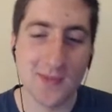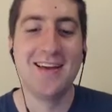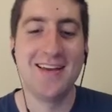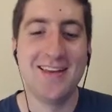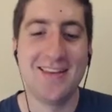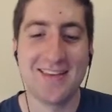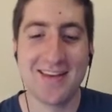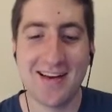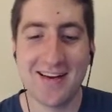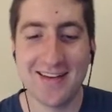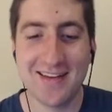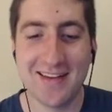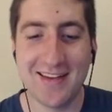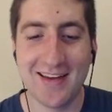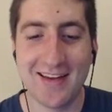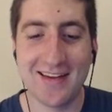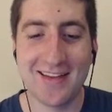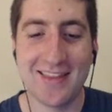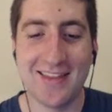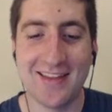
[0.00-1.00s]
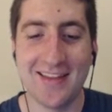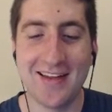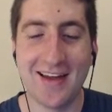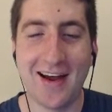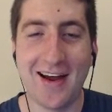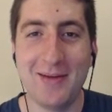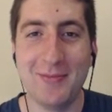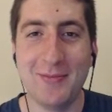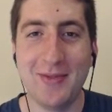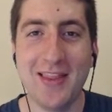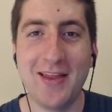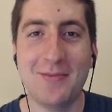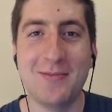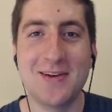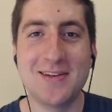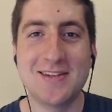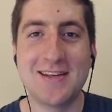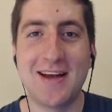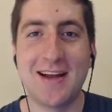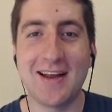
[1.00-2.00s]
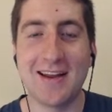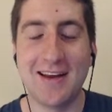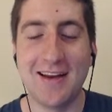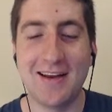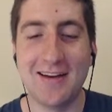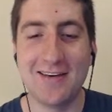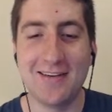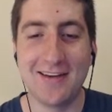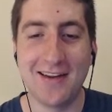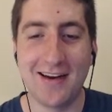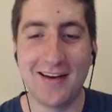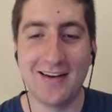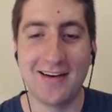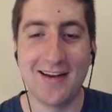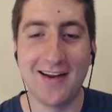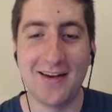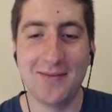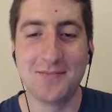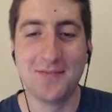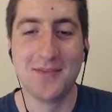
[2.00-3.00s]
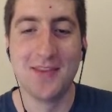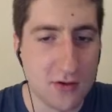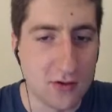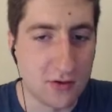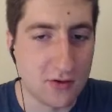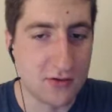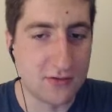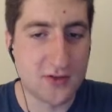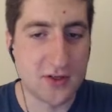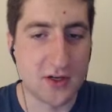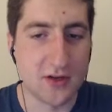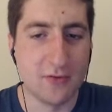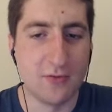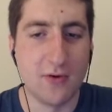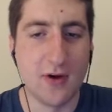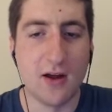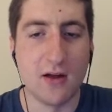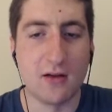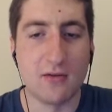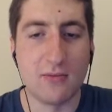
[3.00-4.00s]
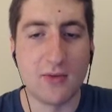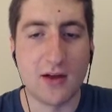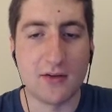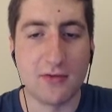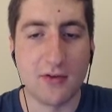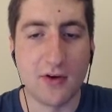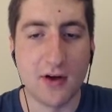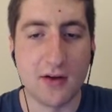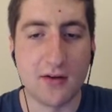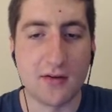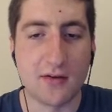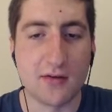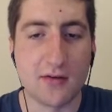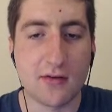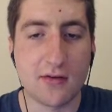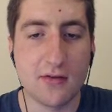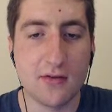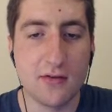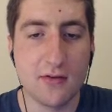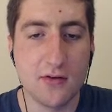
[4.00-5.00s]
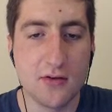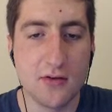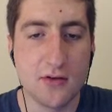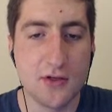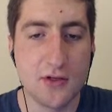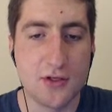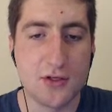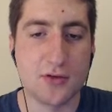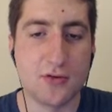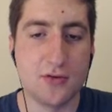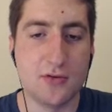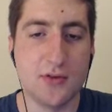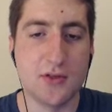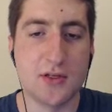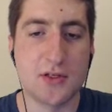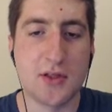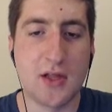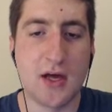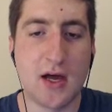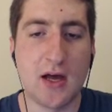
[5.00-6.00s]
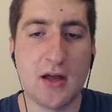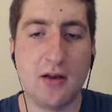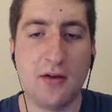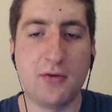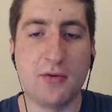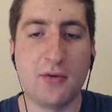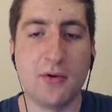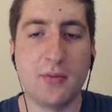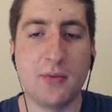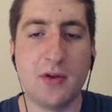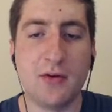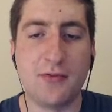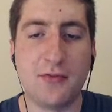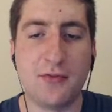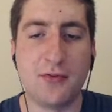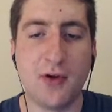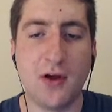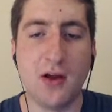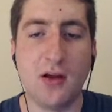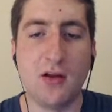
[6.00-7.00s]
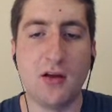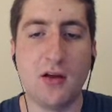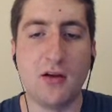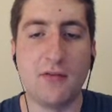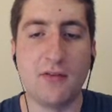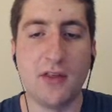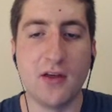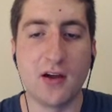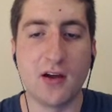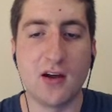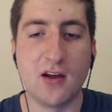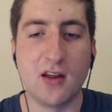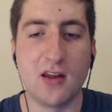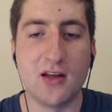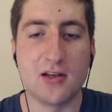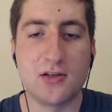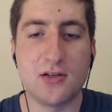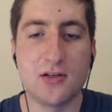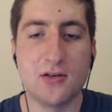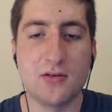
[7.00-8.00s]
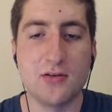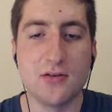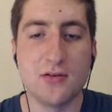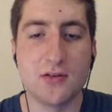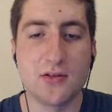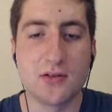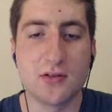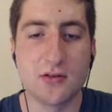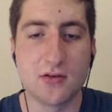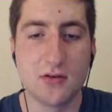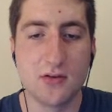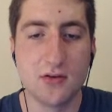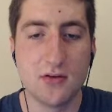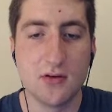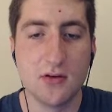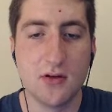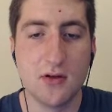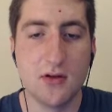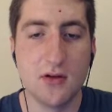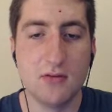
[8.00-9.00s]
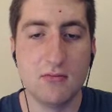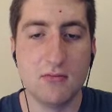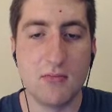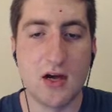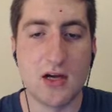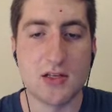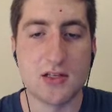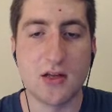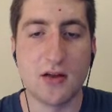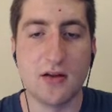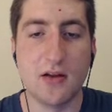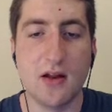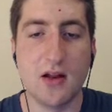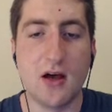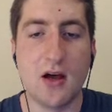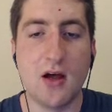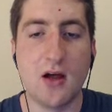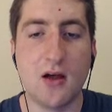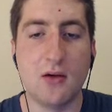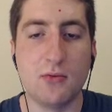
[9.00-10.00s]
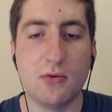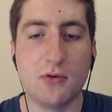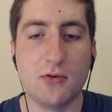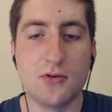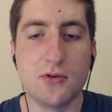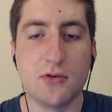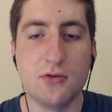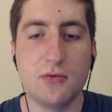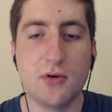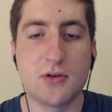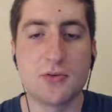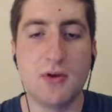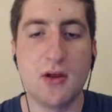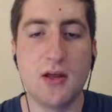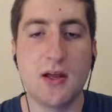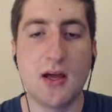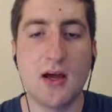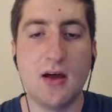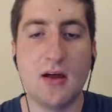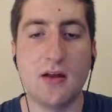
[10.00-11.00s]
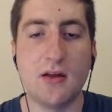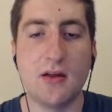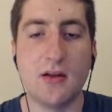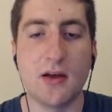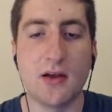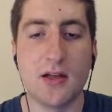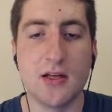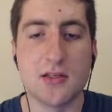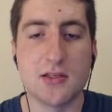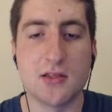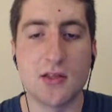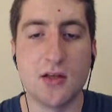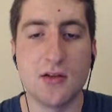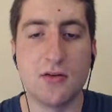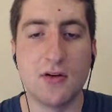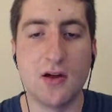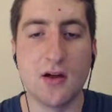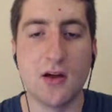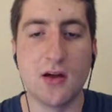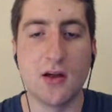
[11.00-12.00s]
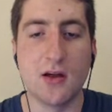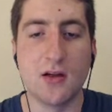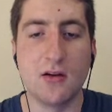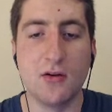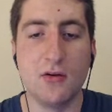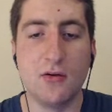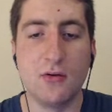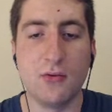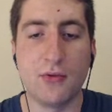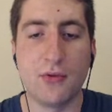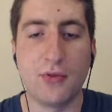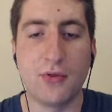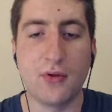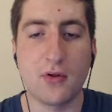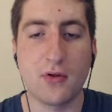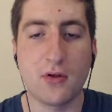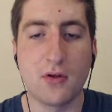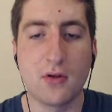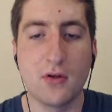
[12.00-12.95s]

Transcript: He sounded like the I'm a lumberjack and I don't care guy. You have done well, my friend. Soon this land will be free of their clutches. My son and I will do what we can against the Luth,